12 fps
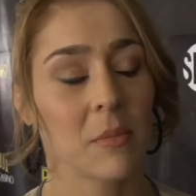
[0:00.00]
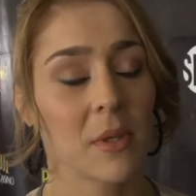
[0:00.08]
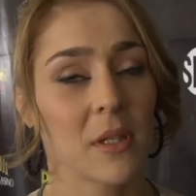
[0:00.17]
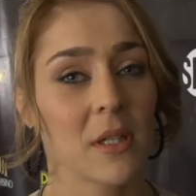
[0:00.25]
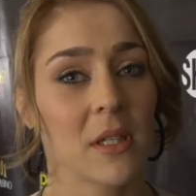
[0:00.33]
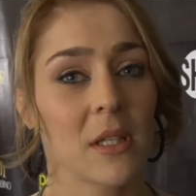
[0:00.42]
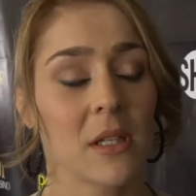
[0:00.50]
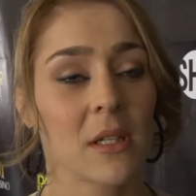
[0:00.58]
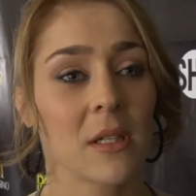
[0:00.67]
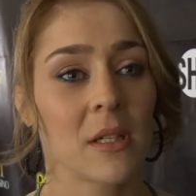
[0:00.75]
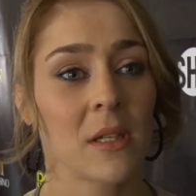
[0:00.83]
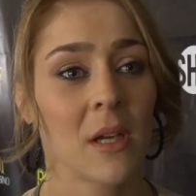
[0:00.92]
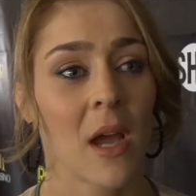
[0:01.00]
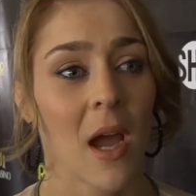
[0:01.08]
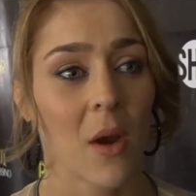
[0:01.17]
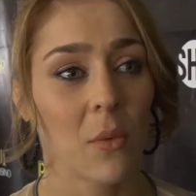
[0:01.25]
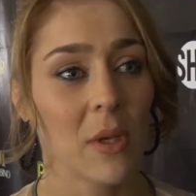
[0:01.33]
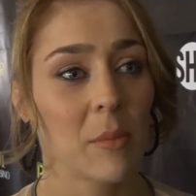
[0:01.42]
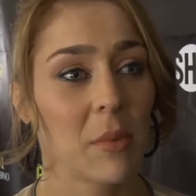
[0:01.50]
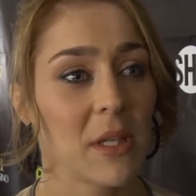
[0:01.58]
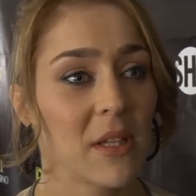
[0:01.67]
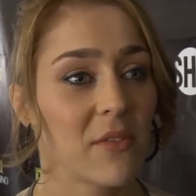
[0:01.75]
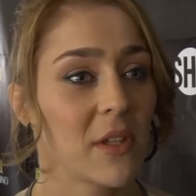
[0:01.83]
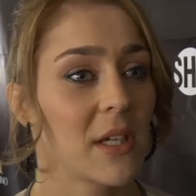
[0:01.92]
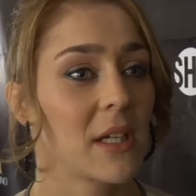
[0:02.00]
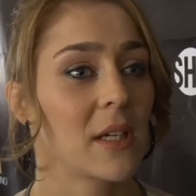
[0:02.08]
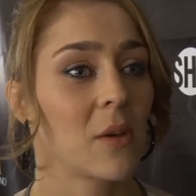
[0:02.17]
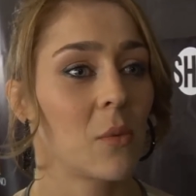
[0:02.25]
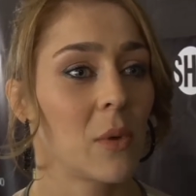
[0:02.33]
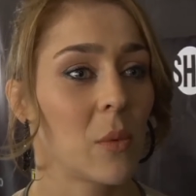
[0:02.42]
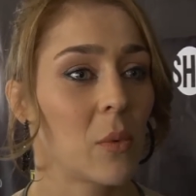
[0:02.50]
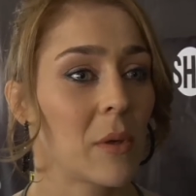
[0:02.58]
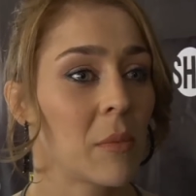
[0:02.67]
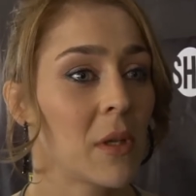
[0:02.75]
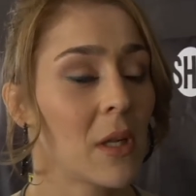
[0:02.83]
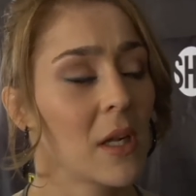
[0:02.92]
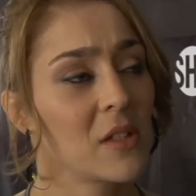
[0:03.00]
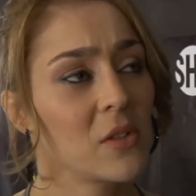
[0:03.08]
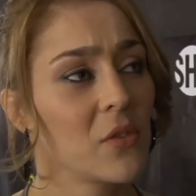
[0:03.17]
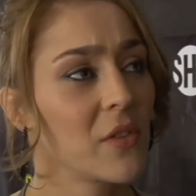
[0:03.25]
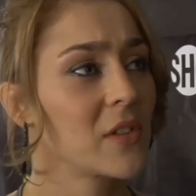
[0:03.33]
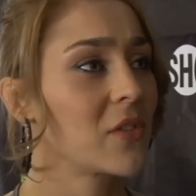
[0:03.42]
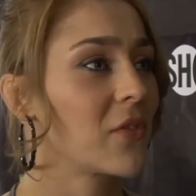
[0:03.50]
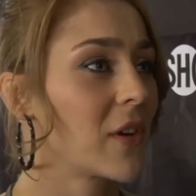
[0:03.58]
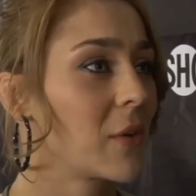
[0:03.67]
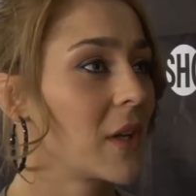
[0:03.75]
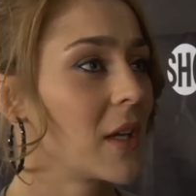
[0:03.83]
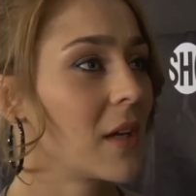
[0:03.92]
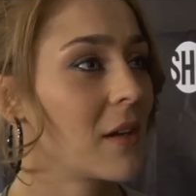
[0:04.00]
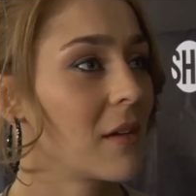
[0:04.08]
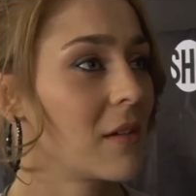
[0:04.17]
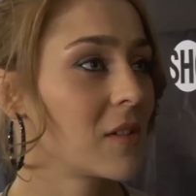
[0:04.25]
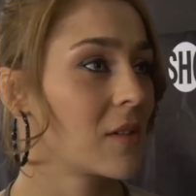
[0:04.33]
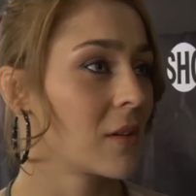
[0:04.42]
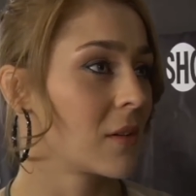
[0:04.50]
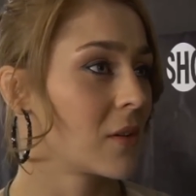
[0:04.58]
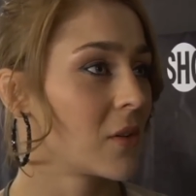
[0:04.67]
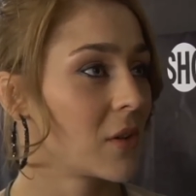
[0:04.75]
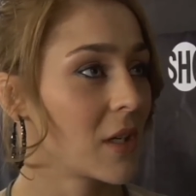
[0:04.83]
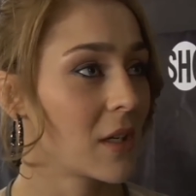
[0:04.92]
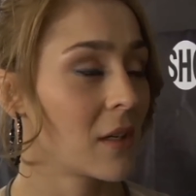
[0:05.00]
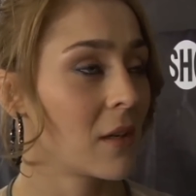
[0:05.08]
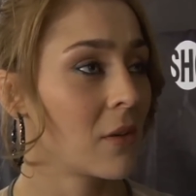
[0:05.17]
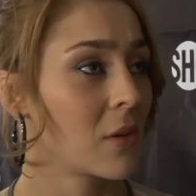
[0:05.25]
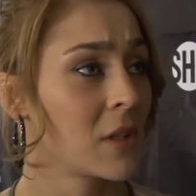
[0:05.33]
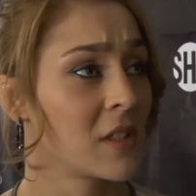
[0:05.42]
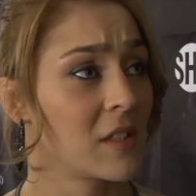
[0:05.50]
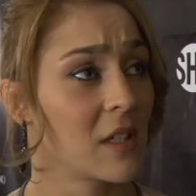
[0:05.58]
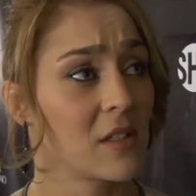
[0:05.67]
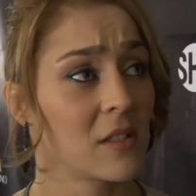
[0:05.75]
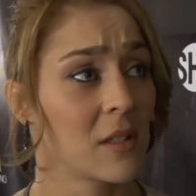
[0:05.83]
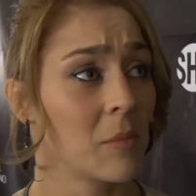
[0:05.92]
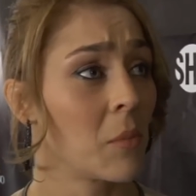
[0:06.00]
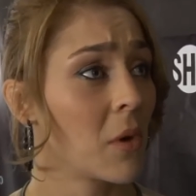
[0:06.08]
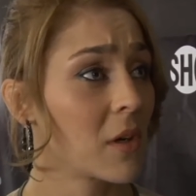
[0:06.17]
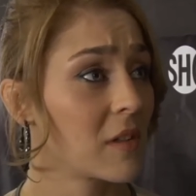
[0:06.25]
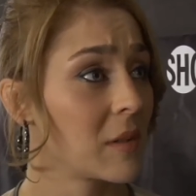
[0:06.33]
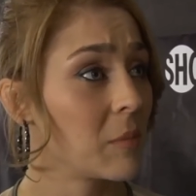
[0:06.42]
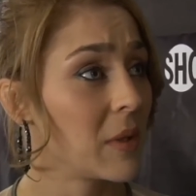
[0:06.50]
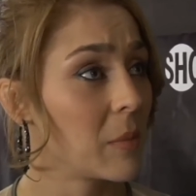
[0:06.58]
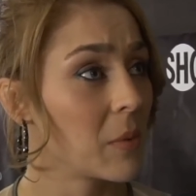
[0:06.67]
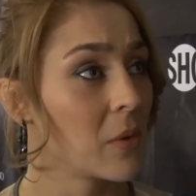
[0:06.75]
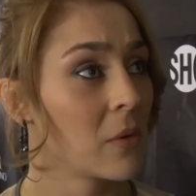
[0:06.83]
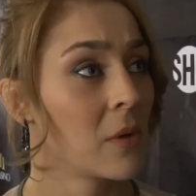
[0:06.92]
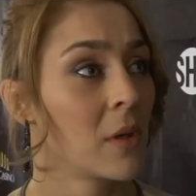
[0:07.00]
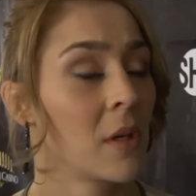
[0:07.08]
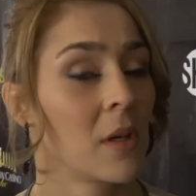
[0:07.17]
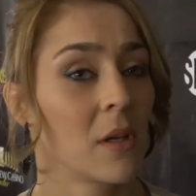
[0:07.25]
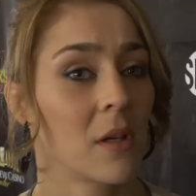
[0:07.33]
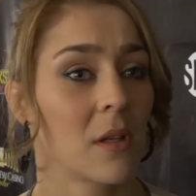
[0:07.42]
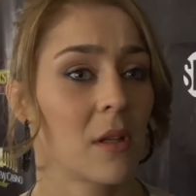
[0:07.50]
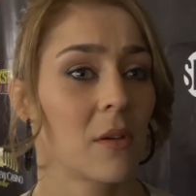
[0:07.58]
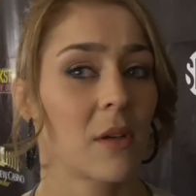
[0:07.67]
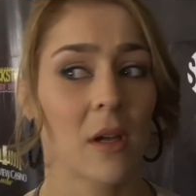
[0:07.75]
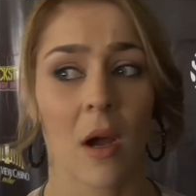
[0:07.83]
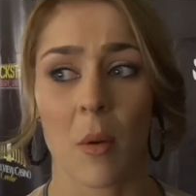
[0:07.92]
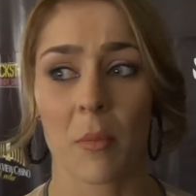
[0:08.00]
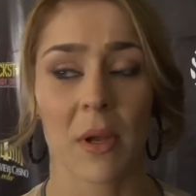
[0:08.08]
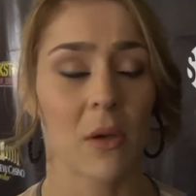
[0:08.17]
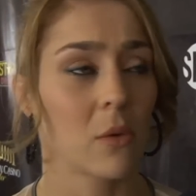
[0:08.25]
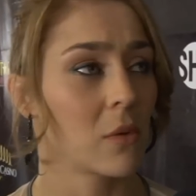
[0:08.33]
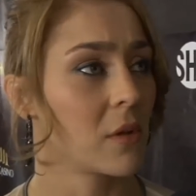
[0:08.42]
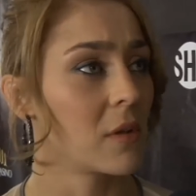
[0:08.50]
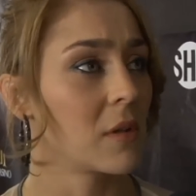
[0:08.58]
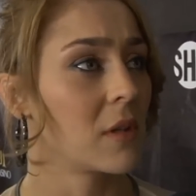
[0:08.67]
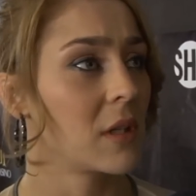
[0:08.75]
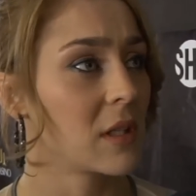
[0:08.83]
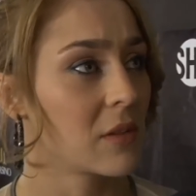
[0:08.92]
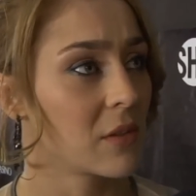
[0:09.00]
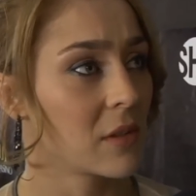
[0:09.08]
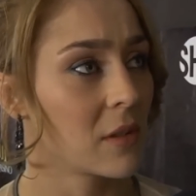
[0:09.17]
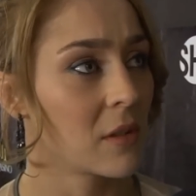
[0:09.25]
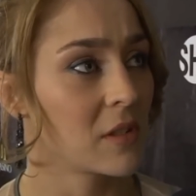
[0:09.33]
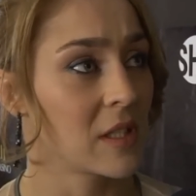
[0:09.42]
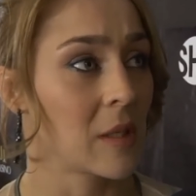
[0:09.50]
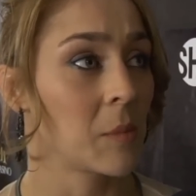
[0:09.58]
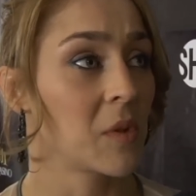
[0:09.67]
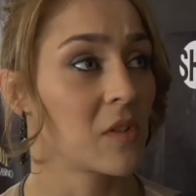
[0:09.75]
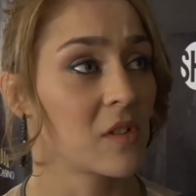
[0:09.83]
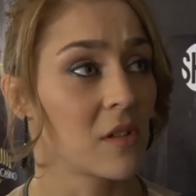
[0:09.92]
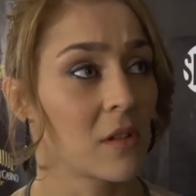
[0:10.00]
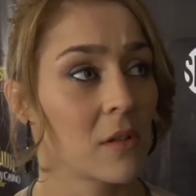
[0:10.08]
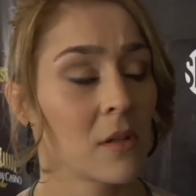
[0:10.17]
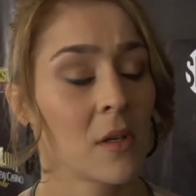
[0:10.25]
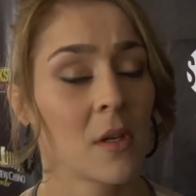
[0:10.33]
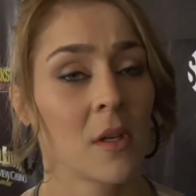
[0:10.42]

but uh, I really believe that we women, like Zuffa is a very uh, a good uh, organization at marketing people. And look at how big all the, their uh, champions are.